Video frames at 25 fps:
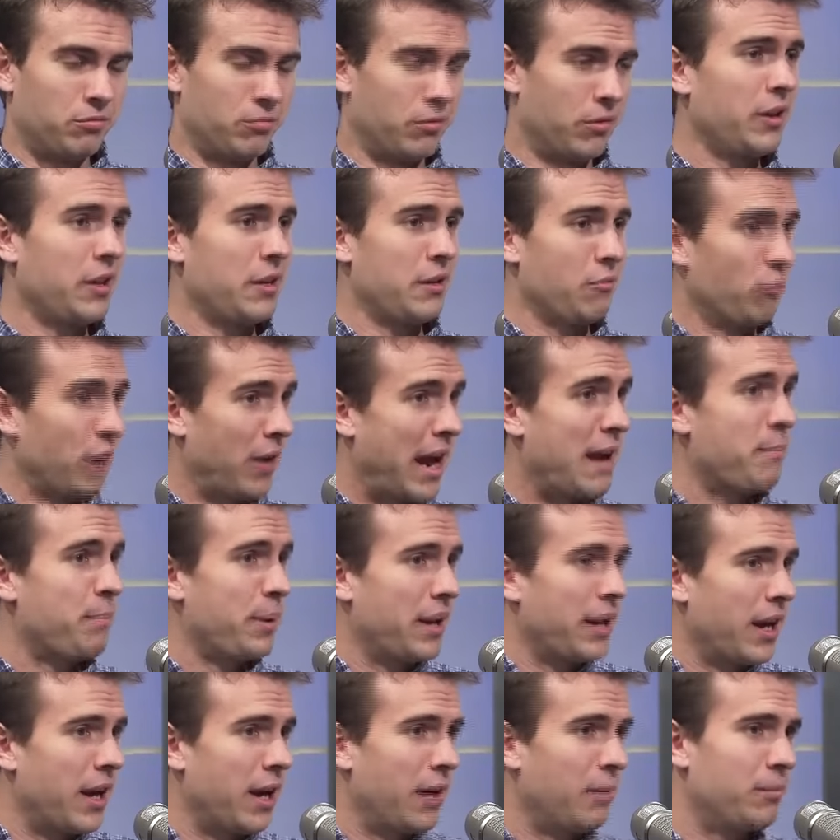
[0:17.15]
really
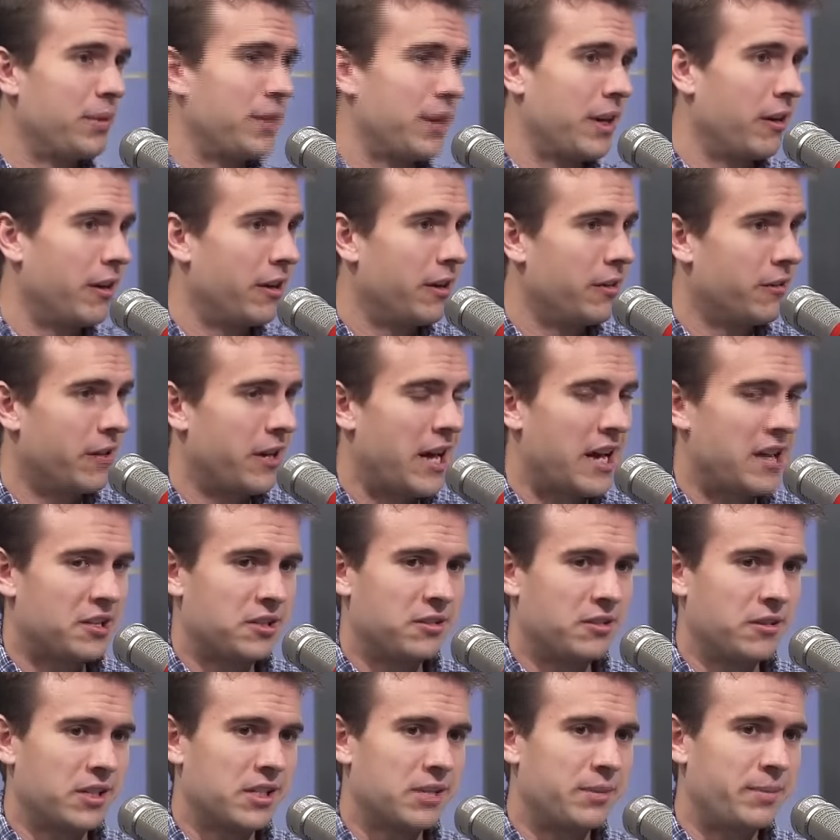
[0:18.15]
ramping up their
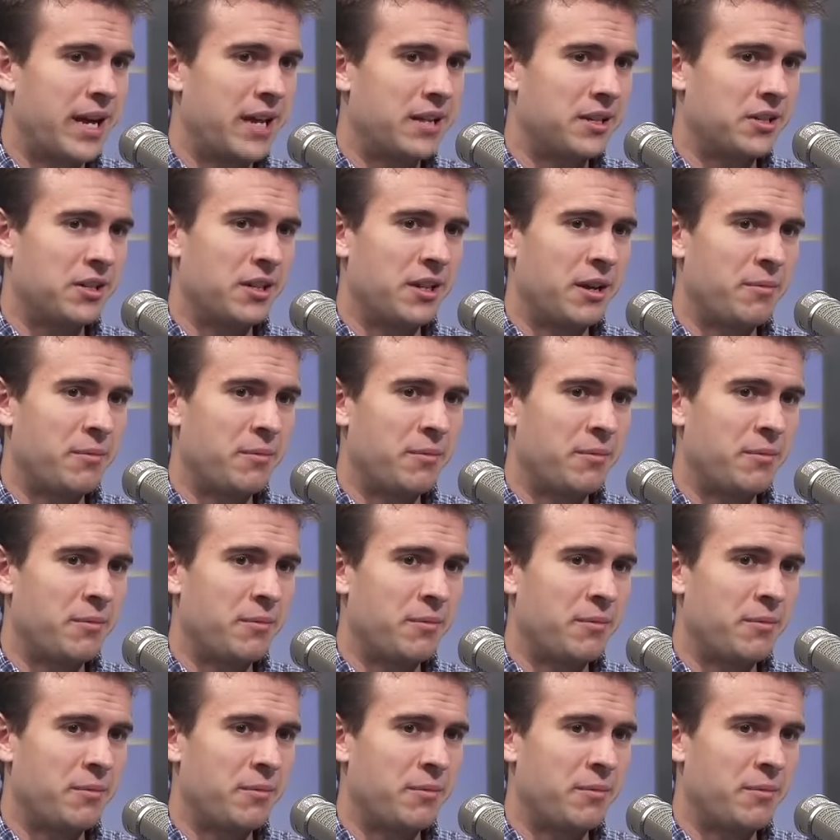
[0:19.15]
international expansion.